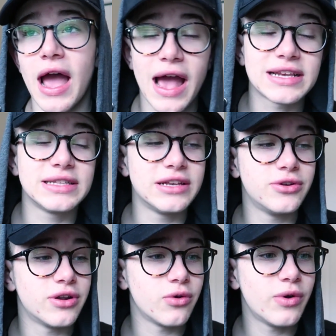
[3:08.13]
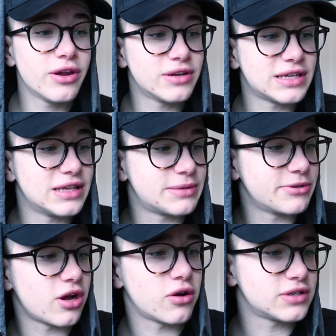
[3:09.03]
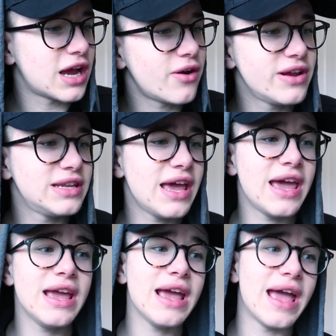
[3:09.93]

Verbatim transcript: I asked the dude on the window, it said this McDonald's hiring day,